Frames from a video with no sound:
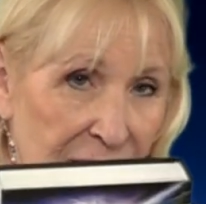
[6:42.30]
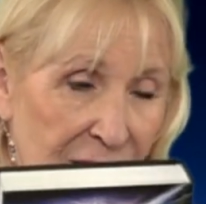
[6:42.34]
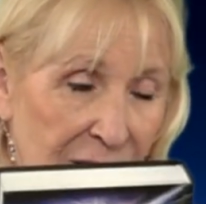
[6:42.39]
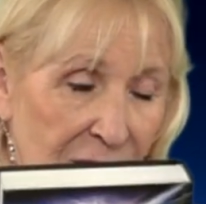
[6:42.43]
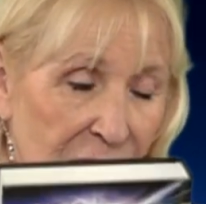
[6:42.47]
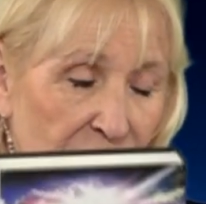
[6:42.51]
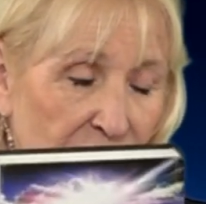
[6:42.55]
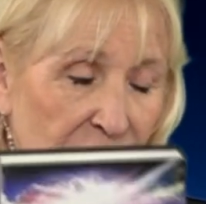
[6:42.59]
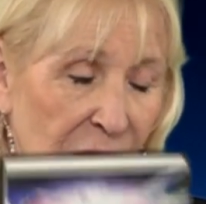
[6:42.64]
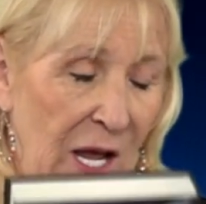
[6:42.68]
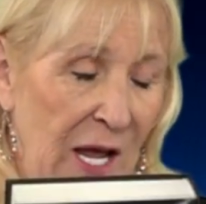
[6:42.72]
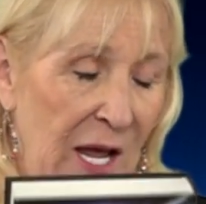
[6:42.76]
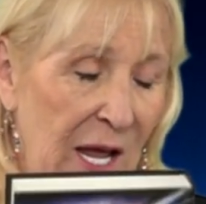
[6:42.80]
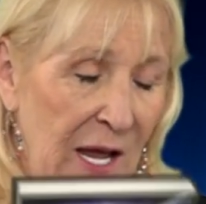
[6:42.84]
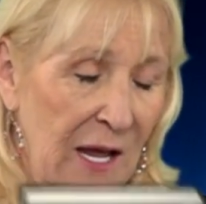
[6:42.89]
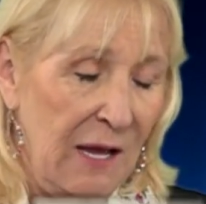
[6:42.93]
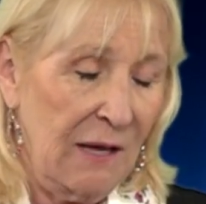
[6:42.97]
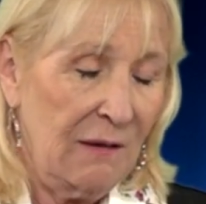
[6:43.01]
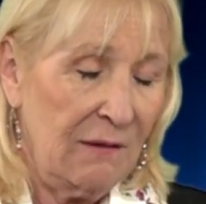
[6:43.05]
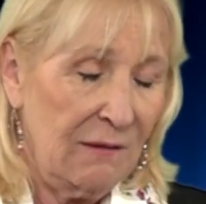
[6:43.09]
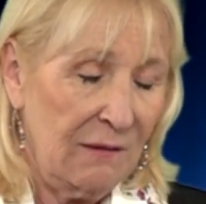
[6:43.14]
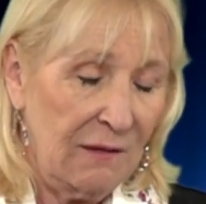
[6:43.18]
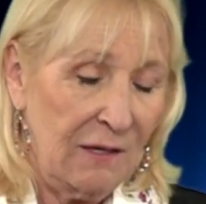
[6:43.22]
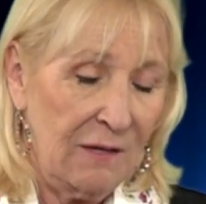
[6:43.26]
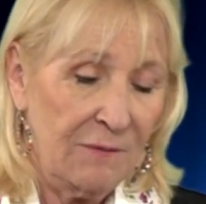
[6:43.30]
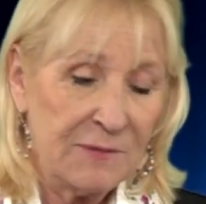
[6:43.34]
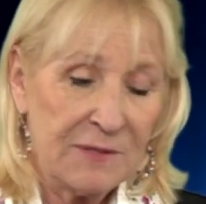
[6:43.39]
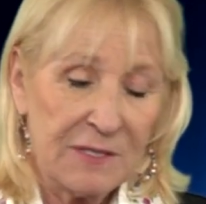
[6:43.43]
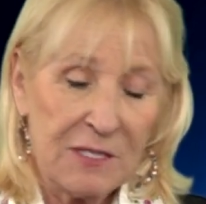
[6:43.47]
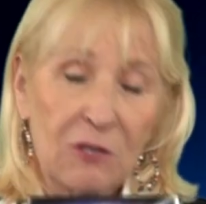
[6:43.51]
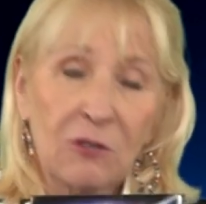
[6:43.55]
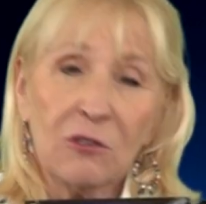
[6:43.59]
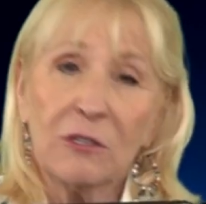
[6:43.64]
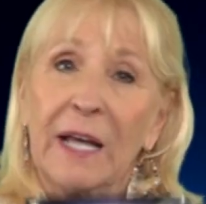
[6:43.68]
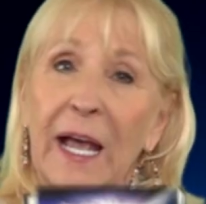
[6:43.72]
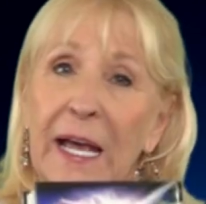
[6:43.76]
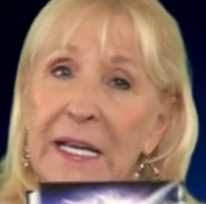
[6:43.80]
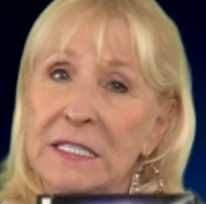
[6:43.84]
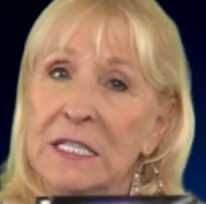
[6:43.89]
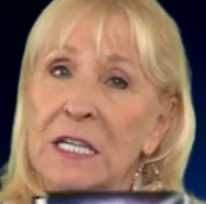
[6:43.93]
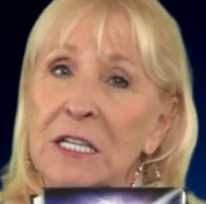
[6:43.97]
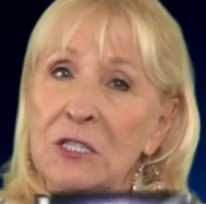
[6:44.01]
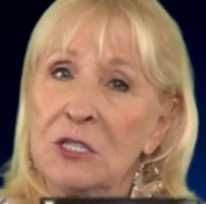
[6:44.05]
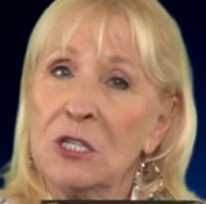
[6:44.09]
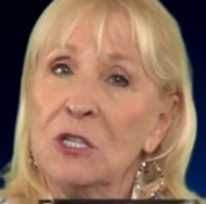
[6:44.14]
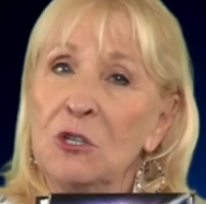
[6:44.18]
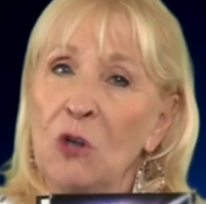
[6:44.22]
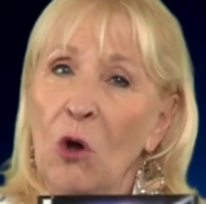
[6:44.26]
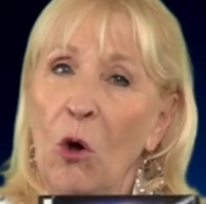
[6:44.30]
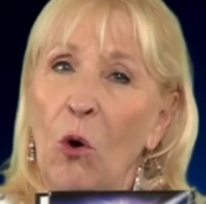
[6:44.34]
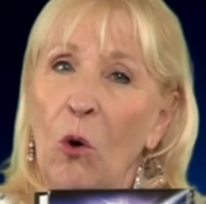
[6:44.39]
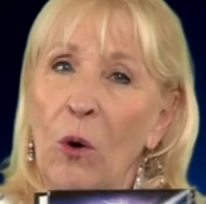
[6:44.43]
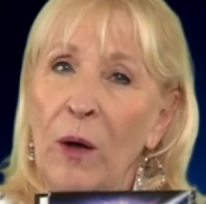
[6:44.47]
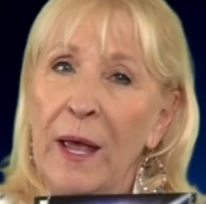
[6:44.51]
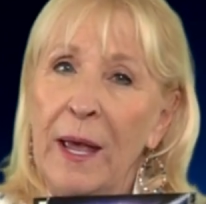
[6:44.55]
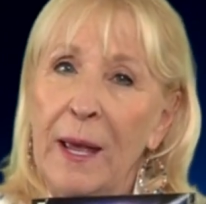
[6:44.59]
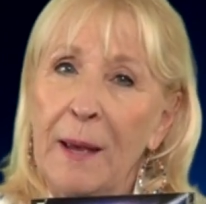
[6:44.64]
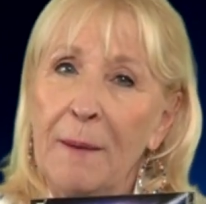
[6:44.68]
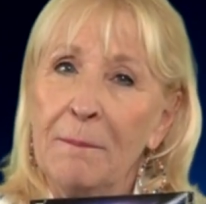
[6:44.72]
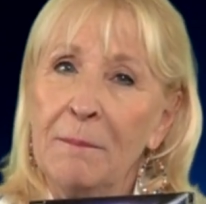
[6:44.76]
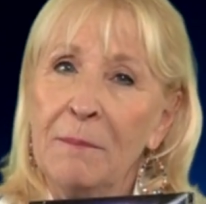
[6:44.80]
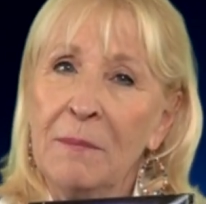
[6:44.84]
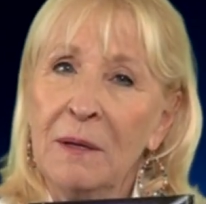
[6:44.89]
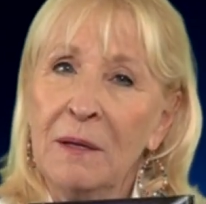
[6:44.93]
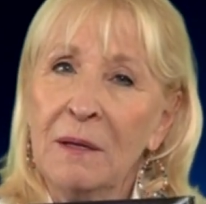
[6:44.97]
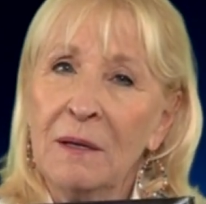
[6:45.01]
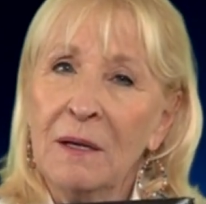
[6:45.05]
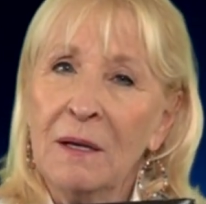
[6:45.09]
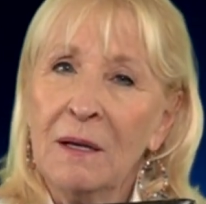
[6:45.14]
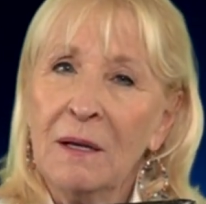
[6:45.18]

Okay, I'm still getting to know him,